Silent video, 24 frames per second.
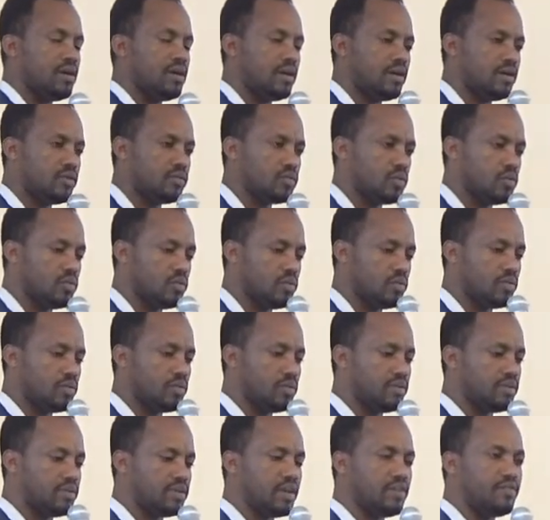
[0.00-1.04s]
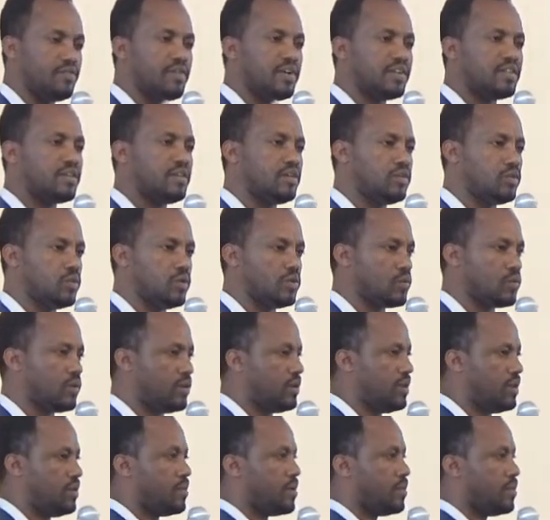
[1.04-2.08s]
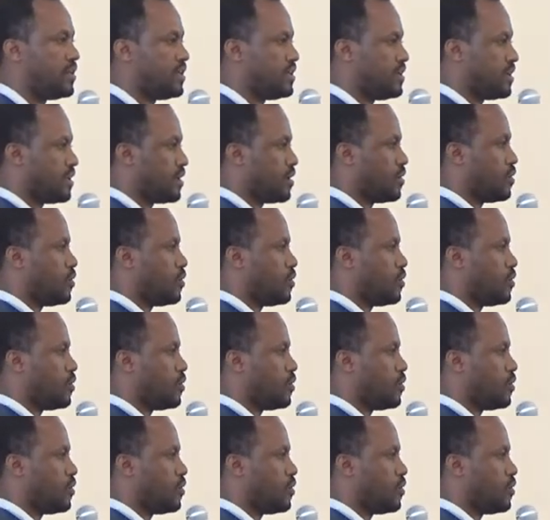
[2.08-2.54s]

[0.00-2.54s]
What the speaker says: So the effort is not only publishing